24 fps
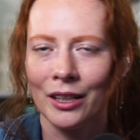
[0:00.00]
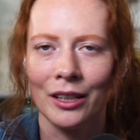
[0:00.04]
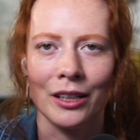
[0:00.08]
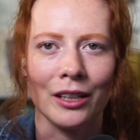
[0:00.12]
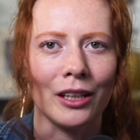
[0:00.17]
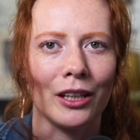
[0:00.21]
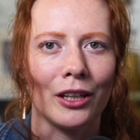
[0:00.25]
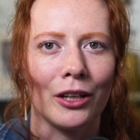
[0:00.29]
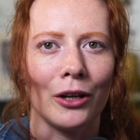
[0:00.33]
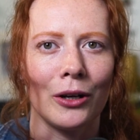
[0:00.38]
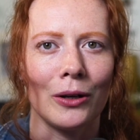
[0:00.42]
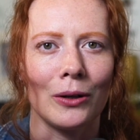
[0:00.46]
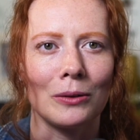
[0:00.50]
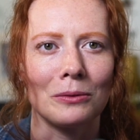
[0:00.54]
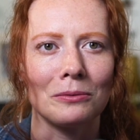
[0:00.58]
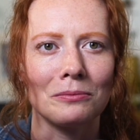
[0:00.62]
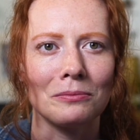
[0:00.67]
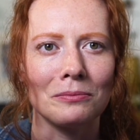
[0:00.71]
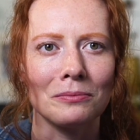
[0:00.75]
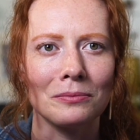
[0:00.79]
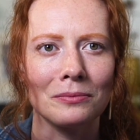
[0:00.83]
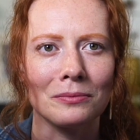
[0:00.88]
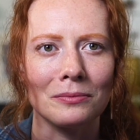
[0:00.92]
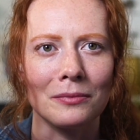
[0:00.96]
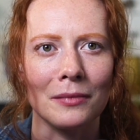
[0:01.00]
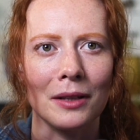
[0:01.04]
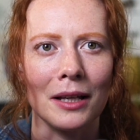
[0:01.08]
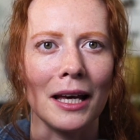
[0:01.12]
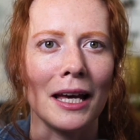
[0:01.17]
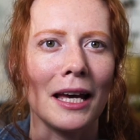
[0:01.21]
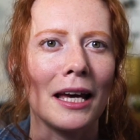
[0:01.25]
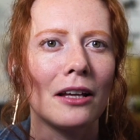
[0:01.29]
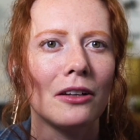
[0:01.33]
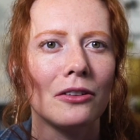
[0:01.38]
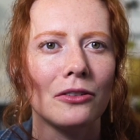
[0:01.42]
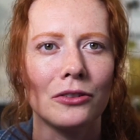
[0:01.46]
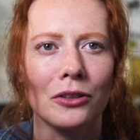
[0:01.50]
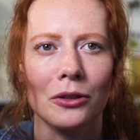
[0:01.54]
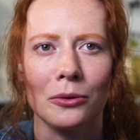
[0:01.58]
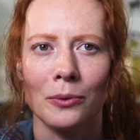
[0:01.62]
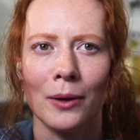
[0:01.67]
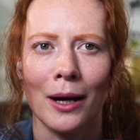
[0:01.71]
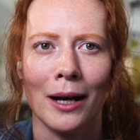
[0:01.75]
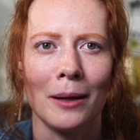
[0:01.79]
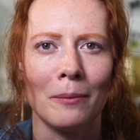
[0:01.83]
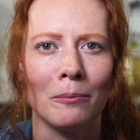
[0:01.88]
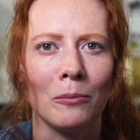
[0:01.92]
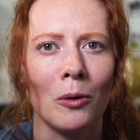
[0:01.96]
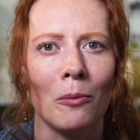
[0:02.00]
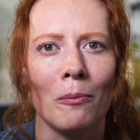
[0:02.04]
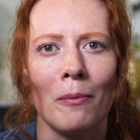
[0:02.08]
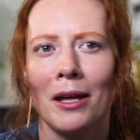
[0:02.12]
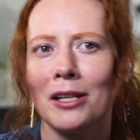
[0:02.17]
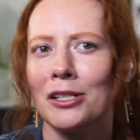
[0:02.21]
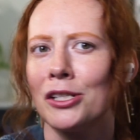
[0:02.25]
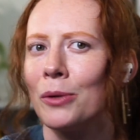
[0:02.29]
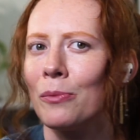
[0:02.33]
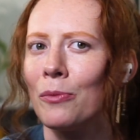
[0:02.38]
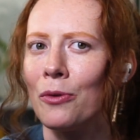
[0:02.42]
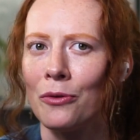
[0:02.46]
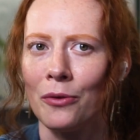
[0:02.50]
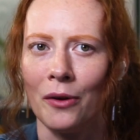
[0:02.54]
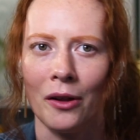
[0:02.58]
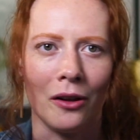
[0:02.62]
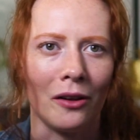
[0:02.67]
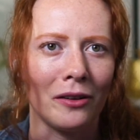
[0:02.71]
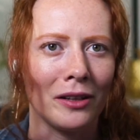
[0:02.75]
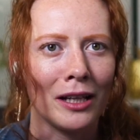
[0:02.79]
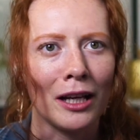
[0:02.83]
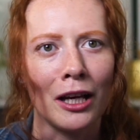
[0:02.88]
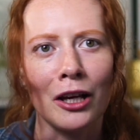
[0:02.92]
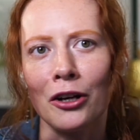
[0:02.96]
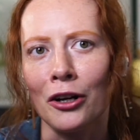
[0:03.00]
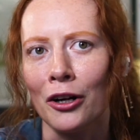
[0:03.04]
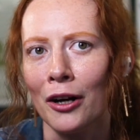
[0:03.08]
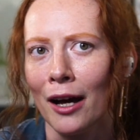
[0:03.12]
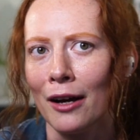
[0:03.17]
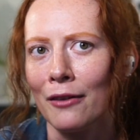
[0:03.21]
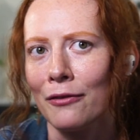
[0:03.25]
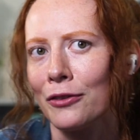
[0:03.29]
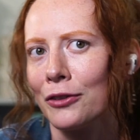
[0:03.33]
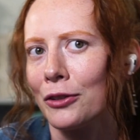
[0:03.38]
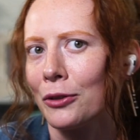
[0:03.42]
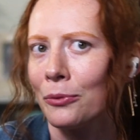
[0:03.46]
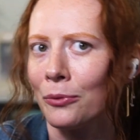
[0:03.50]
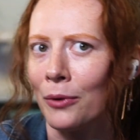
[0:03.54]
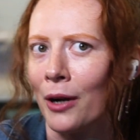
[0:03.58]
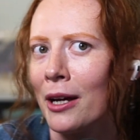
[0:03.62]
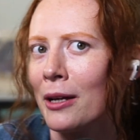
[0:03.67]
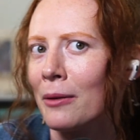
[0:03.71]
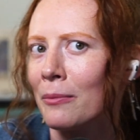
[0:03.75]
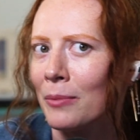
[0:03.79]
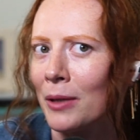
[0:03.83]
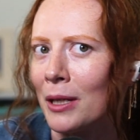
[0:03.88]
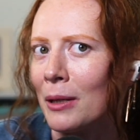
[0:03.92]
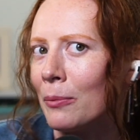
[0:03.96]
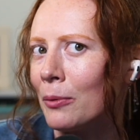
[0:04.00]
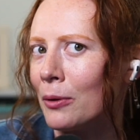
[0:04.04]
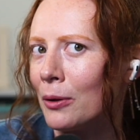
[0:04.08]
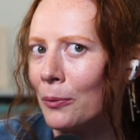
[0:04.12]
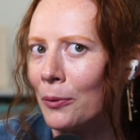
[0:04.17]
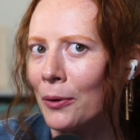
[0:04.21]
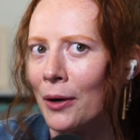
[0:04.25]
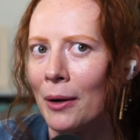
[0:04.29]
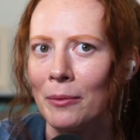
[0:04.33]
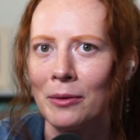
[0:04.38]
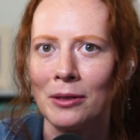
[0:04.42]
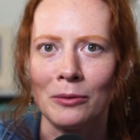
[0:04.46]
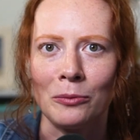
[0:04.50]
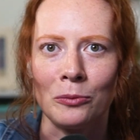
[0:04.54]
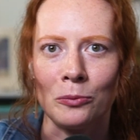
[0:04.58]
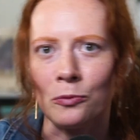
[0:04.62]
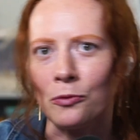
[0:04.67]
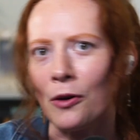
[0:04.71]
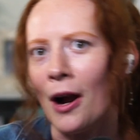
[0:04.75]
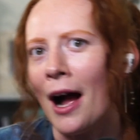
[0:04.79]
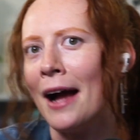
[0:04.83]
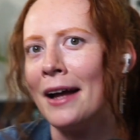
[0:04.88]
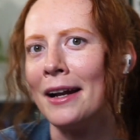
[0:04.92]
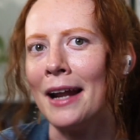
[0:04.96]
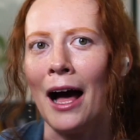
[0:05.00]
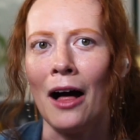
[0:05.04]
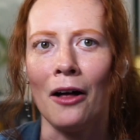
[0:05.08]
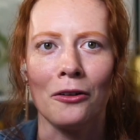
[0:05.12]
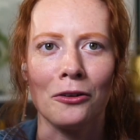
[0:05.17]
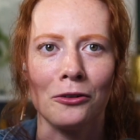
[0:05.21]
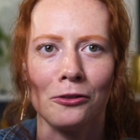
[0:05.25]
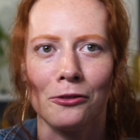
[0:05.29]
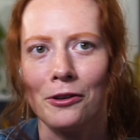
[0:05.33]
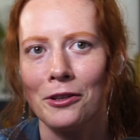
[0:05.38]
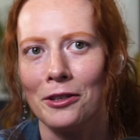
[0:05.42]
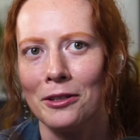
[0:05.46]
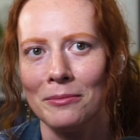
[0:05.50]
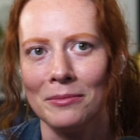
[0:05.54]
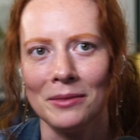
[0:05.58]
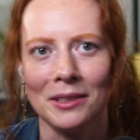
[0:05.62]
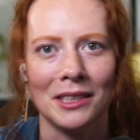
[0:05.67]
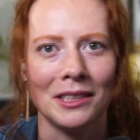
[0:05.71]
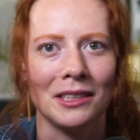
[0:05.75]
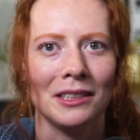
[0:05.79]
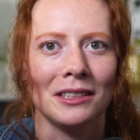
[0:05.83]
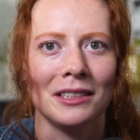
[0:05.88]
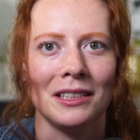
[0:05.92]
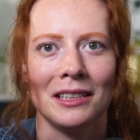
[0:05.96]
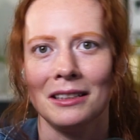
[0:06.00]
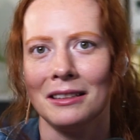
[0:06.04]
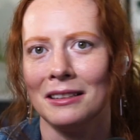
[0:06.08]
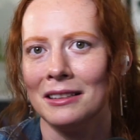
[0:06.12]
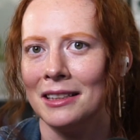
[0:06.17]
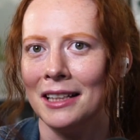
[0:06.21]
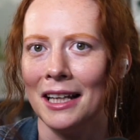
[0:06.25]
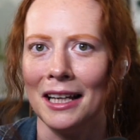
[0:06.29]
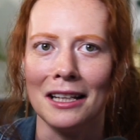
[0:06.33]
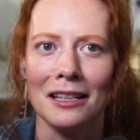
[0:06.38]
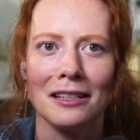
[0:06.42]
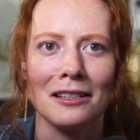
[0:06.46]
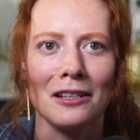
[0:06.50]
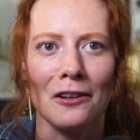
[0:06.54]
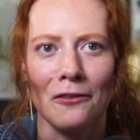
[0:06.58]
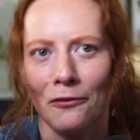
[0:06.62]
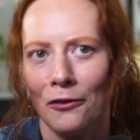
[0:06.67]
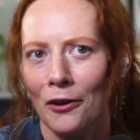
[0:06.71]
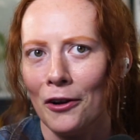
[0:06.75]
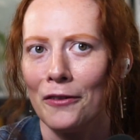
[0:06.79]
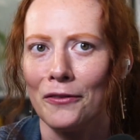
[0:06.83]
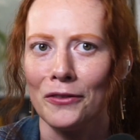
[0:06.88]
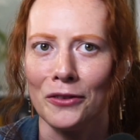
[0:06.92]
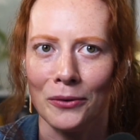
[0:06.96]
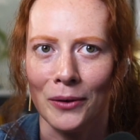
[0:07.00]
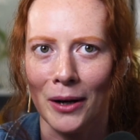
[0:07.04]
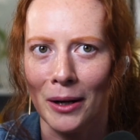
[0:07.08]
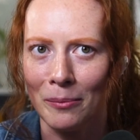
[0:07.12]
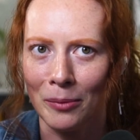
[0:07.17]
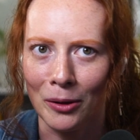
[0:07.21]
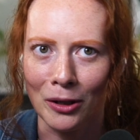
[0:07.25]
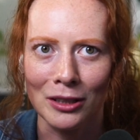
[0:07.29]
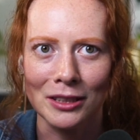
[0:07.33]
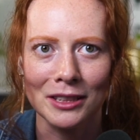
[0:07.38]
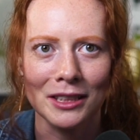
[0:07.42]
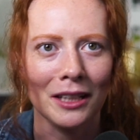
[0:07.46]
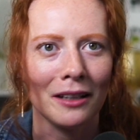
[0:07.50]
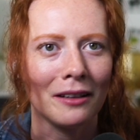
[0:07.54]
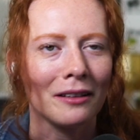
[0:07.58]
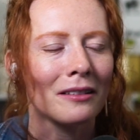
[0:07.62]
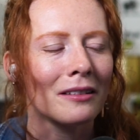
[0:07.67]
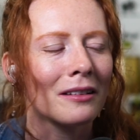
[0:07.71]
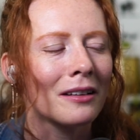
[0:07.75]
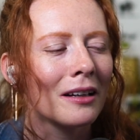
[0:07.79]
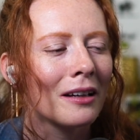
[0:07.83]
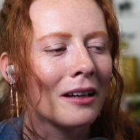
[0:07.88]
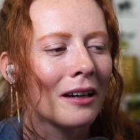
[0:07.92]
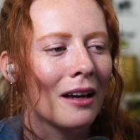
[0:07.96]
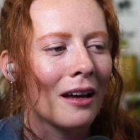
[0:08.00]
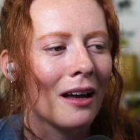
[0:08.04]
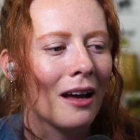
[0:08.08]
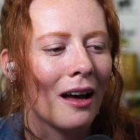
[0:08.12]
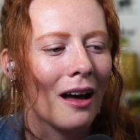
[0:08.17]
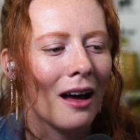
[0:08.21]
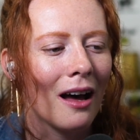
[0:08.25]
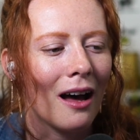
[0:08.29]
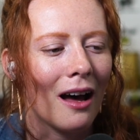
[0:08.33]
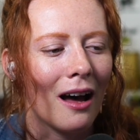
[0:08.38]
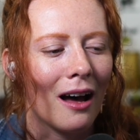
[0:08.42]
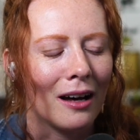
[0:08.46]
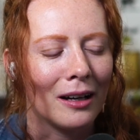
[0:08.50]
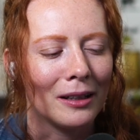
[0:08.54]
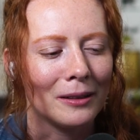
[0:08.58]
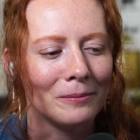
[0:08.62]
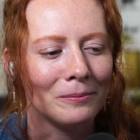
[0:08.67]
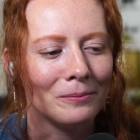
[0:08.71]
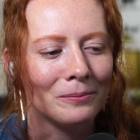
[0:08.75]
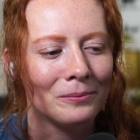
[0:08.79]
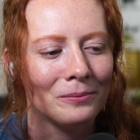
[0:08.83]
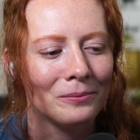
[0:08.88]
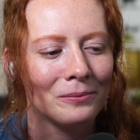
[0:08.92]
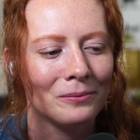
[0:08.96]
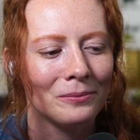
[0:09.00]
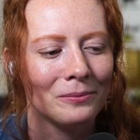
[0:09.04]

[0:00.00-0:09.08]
you know hit the right momentum thread on the internet for the right people and were able to ride algorithms to get in front of the right person um